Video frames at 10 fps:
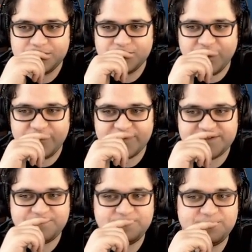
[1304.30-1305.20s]

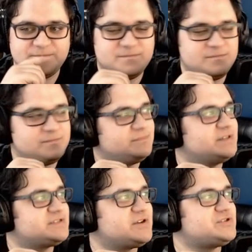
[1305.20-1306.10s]
Perfect.
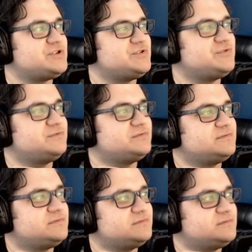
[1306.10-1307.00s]
Let's go yeah. to
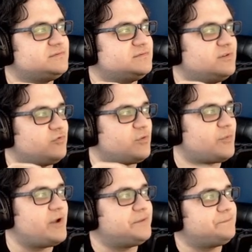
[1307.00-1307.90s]

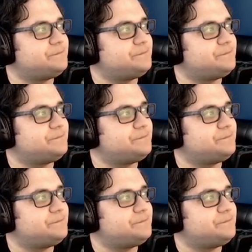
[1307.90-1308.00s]
Rumor Roundup.